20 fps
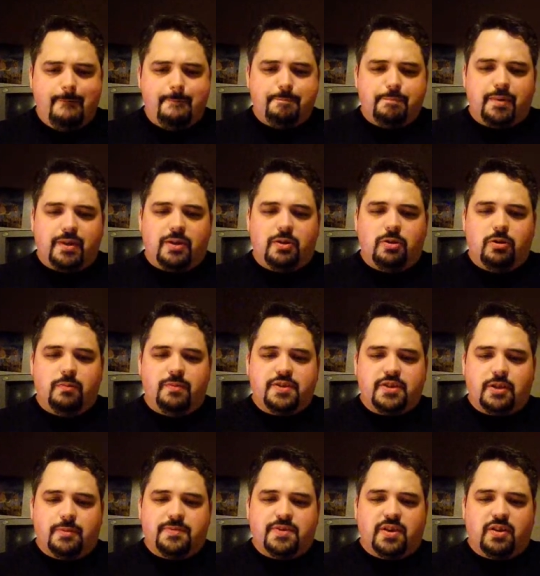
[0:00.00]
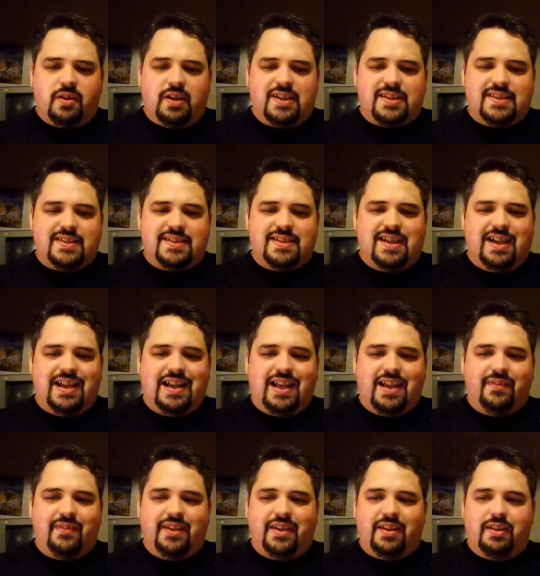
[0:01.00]
but it almost comes across as not
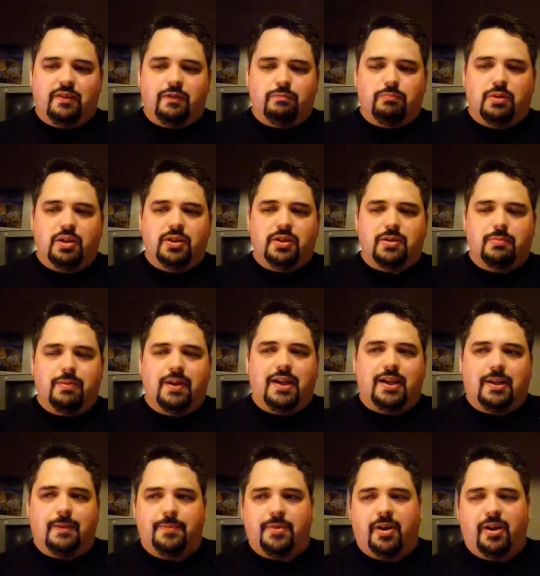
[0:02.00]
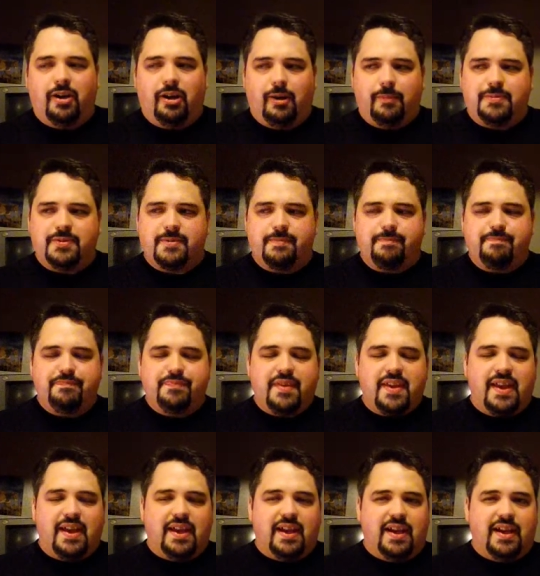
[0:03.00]
having enough malt to back up the hops.
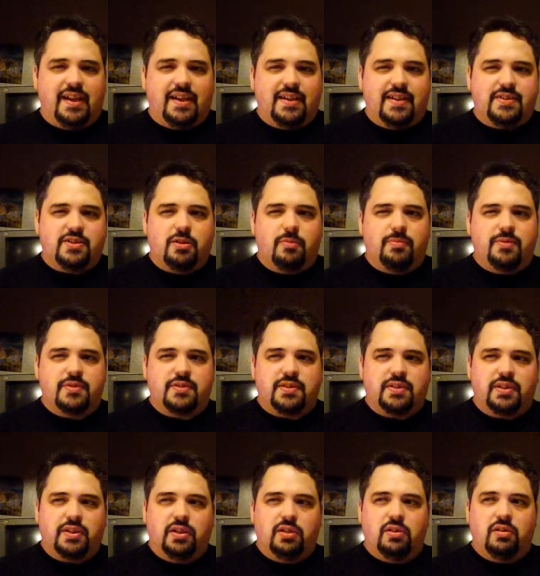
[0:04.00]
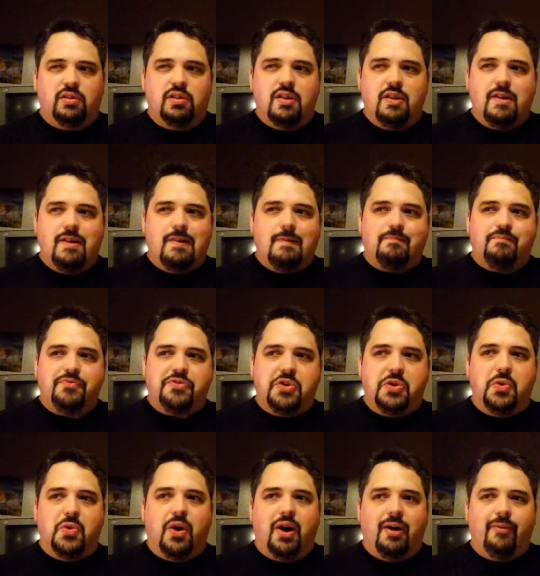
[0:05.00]
and it's almost a little
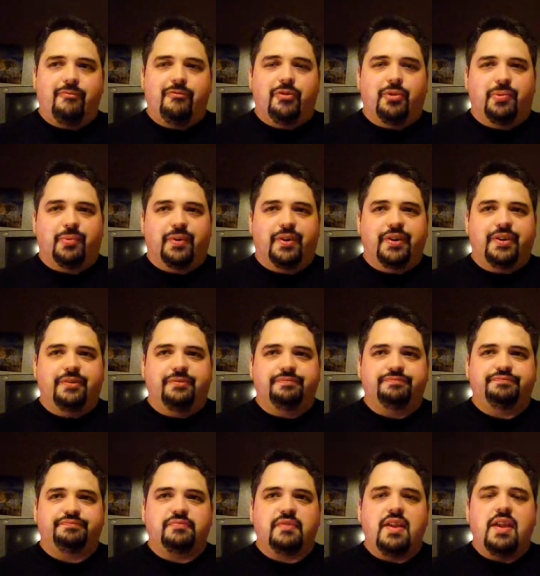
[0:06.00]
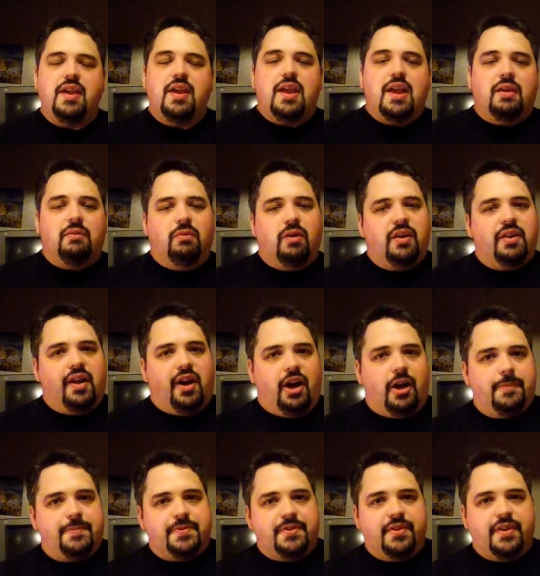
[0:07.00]
too hop forward. And while the
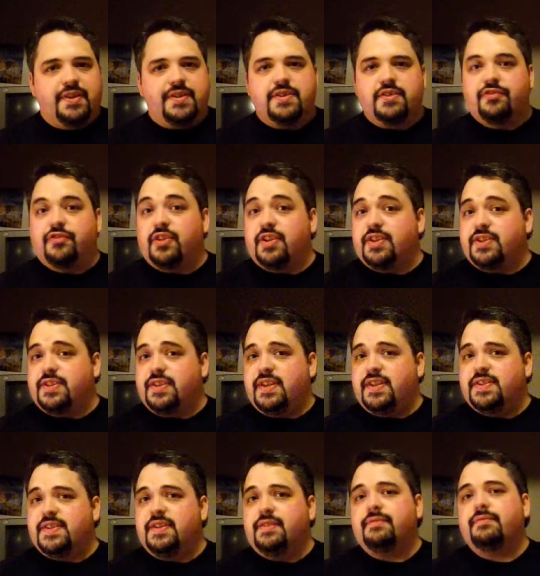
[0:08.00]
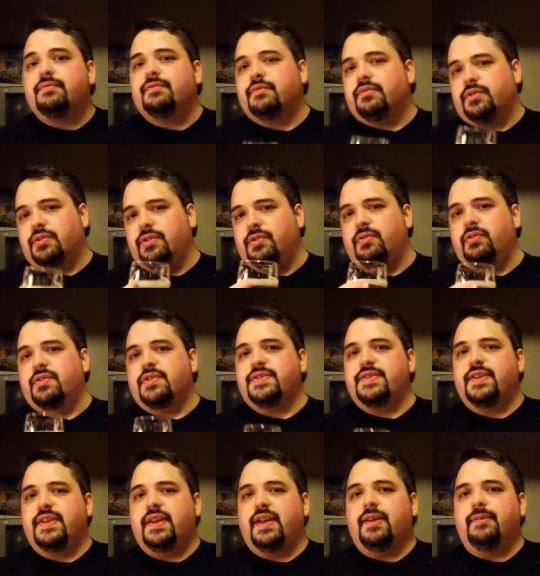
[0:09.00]
hops are nice and fresh tasting, kudos to
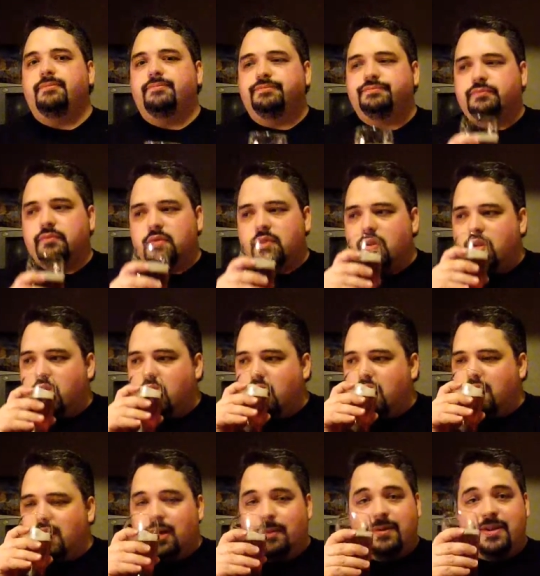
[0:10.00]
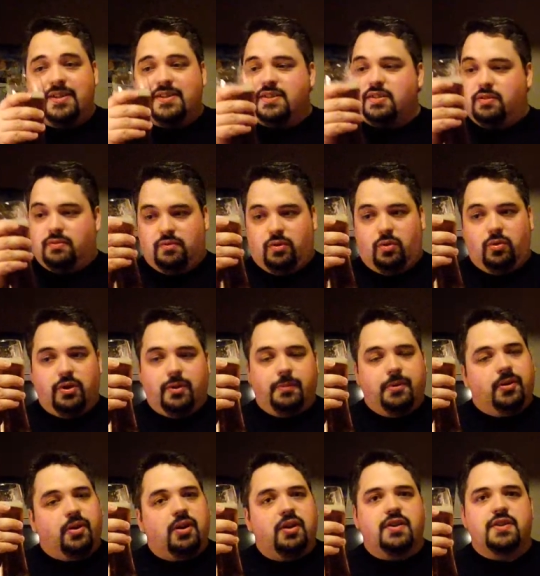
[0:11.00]
that. I mean, don't get me
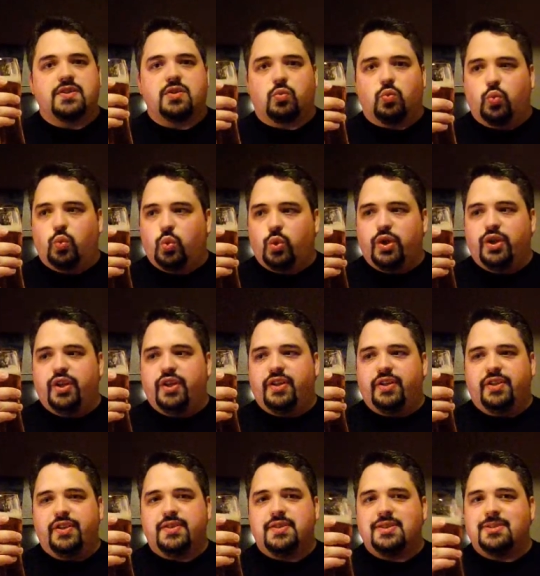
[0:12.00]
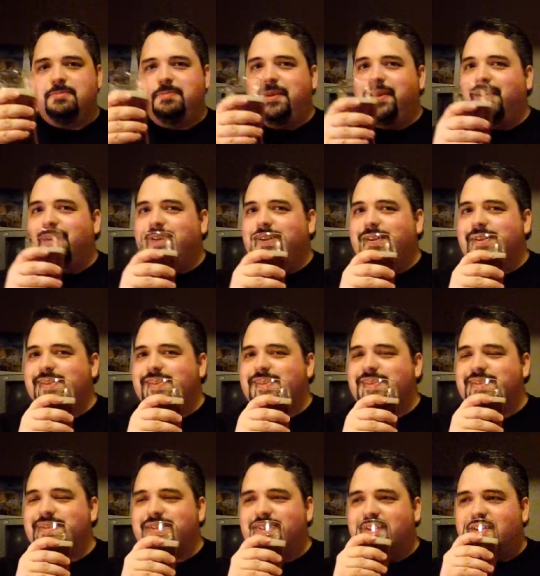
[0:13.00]
wrong, it's a really delicious beer. It's just
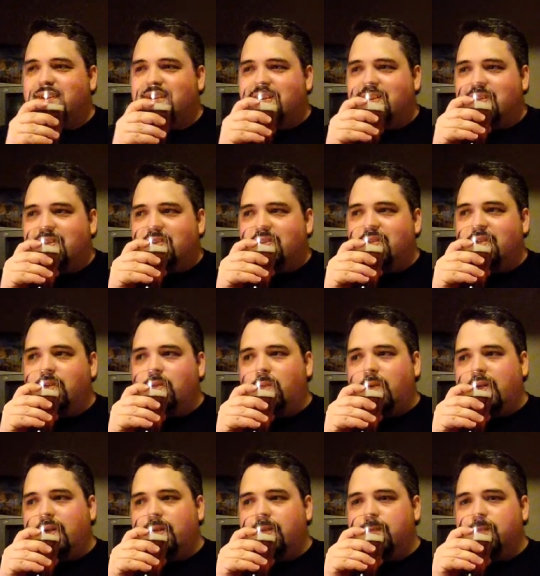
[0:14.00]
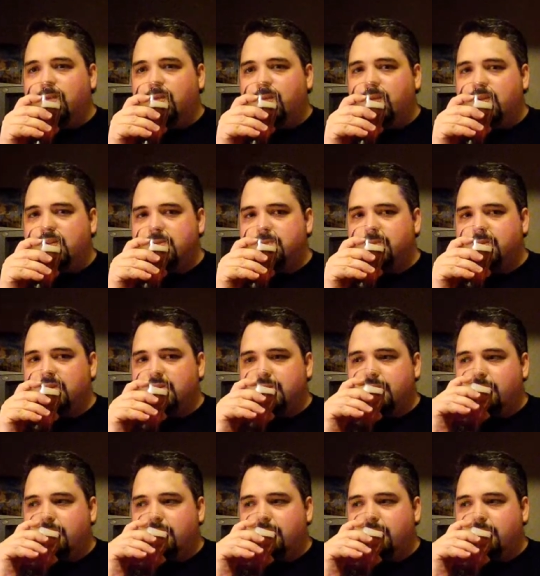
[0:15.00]
not wowing me quite as much.